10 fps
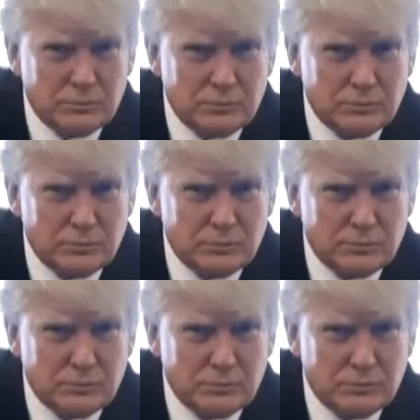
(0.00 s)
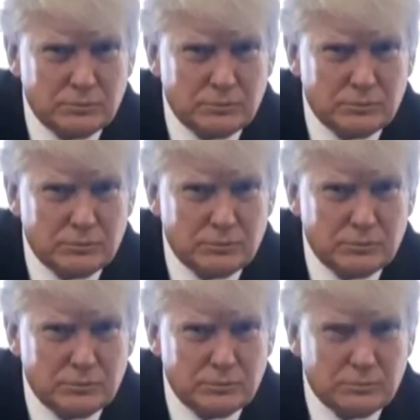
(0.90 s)

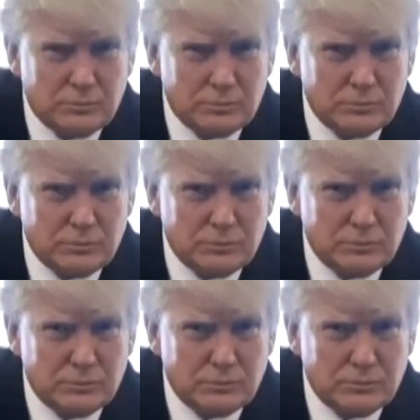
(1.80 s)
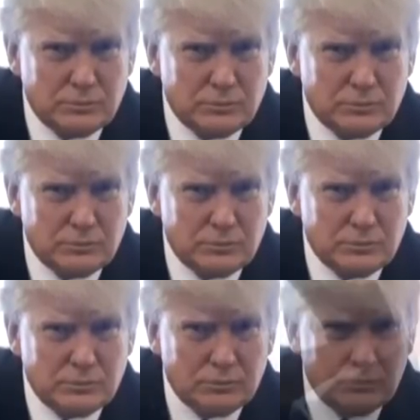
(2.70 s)

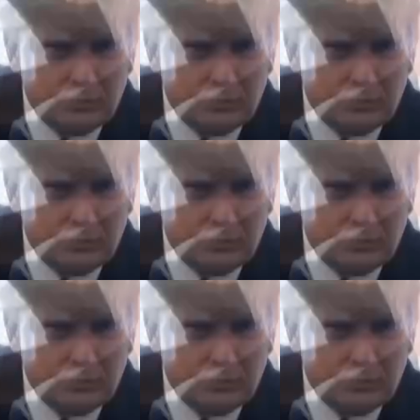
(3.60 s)
(silent)